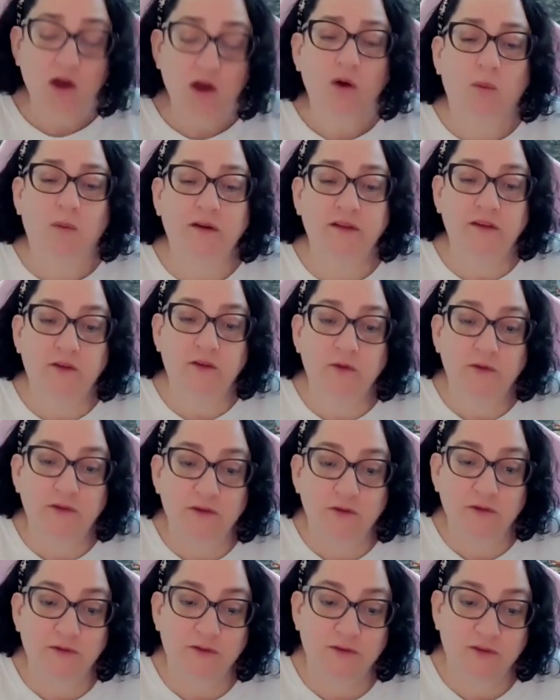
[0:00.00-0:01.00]
What do you
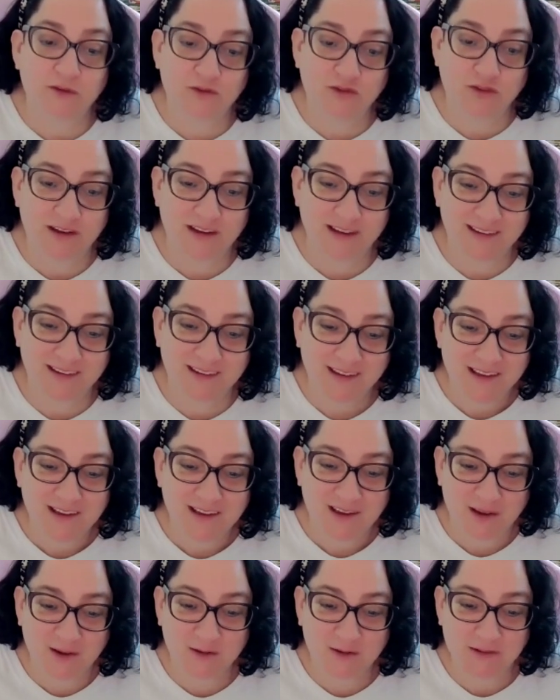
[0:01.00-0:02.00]
use to treat
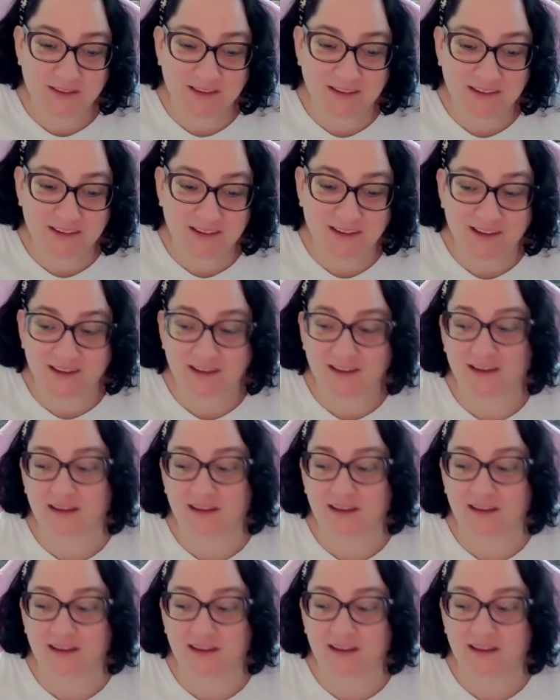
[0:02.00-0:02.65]
OCD?"